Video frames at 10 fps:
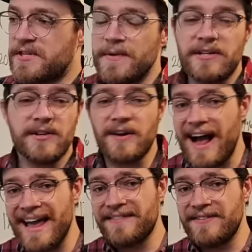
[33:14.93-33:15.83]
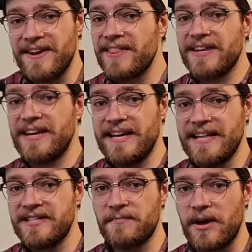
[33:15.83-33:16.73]
be clear, I have nothing
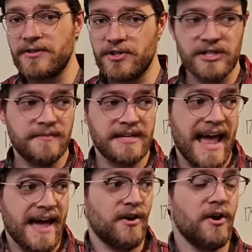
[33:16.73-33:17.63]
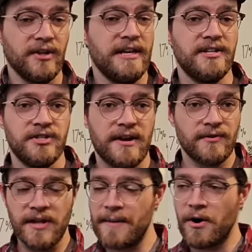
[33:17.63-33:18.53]
against sponsorships at all in
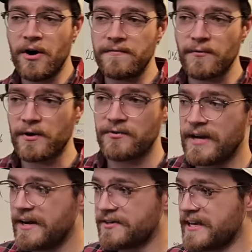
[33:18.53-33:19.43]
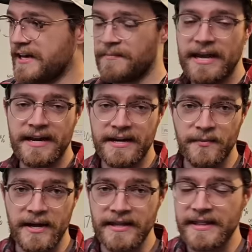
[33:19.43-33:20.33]
general. I'm all for creators getting paid any
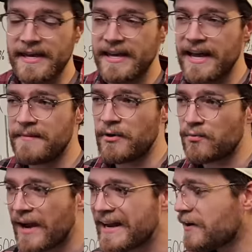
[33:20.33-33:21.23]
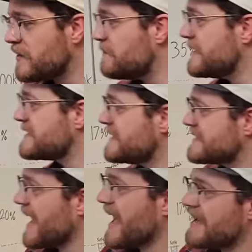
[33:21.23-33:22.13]
way that they can, but right now the business
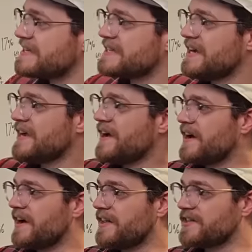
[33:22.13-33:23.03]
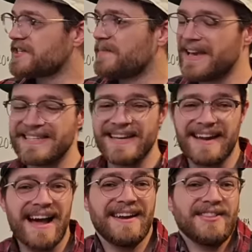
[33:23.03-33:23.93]
has uh, the space and
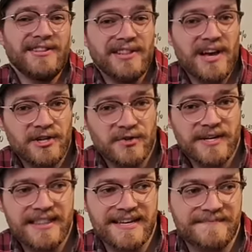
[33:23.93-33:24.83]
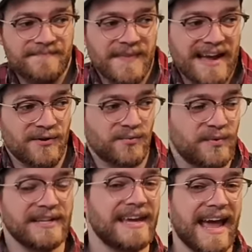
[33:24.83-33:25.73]
kind of the luxury that I don't
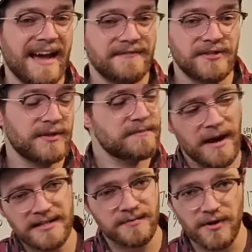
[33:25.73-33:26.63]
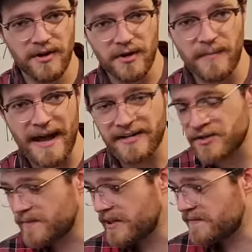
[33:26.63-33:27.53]
really have to. It's possible I'll go back to
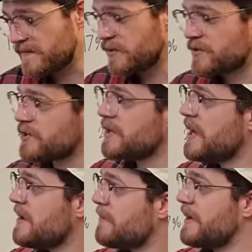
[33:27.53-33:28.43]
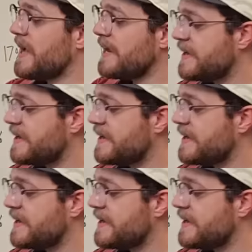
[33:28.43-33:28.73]
them in the future, but it ended